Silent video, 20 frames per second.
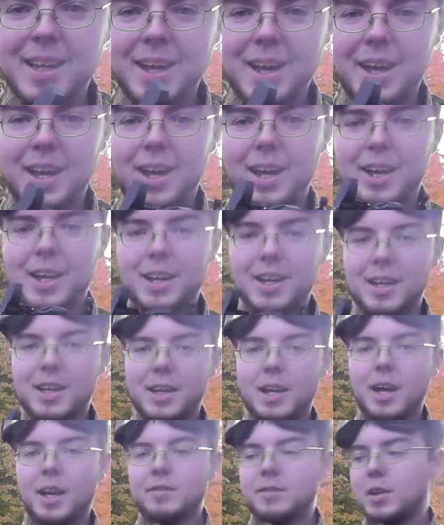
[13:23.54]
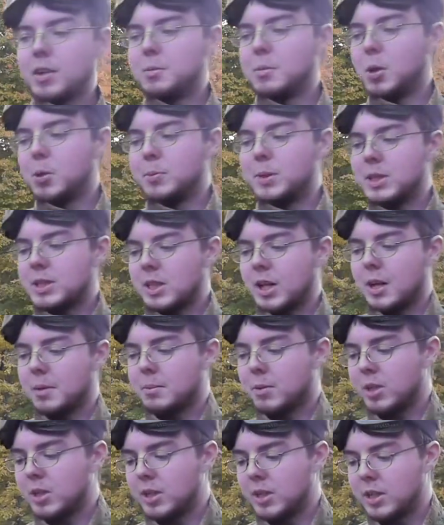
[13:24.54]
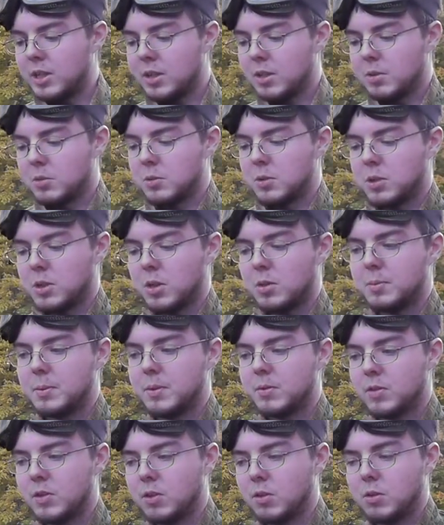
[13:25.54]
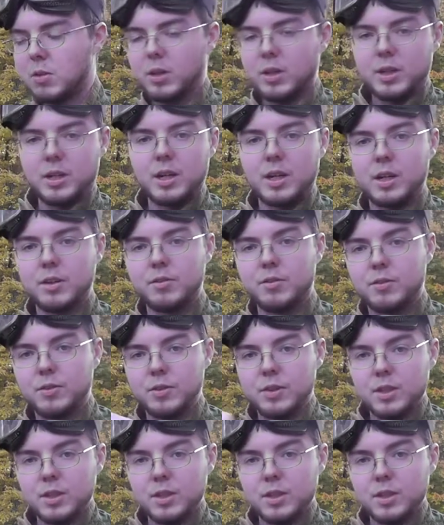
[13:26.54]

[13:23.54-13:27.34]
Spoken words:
I've got a Mobius camera on here, which I'll be recording kind of